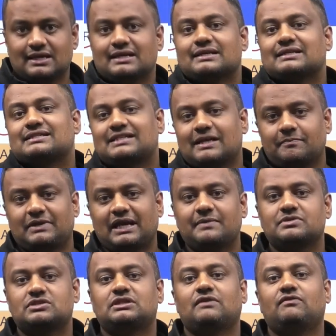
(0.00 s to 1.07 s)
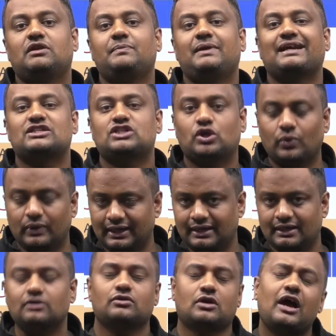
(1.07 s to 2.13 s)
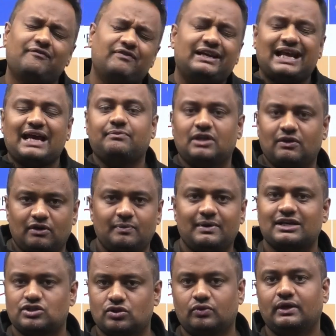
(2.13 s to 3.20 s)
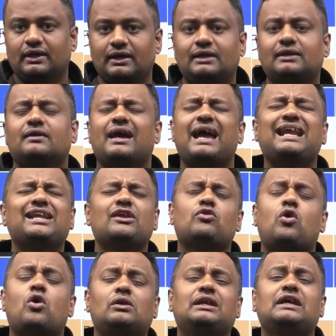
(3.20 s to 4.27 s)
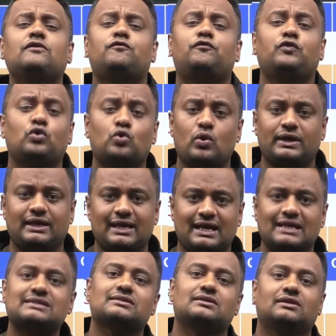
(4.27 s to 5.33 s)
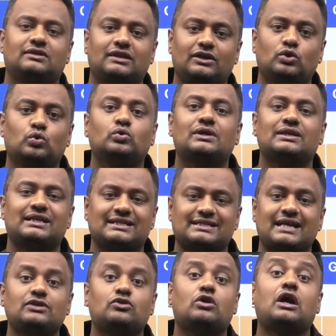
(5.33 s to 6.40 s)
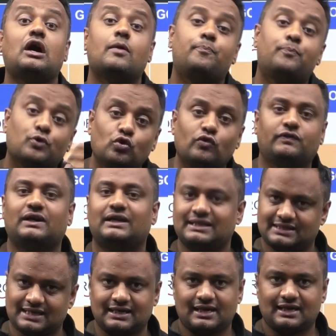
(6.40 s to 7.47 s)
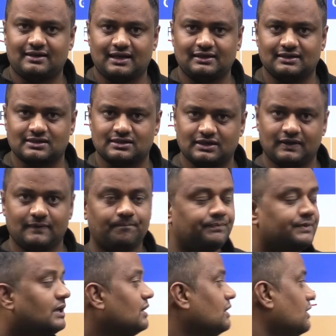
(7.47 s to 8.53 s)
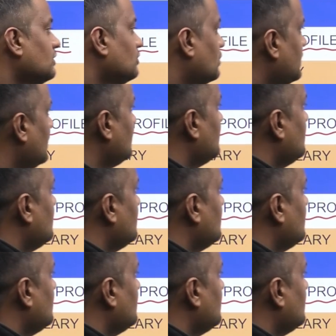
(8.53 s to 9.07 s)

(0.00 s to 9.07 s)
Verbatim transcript: sometimes they will be executing it. Every time they will be executing it, and only in few areas they do the design or approve the design, I rather say. Okay,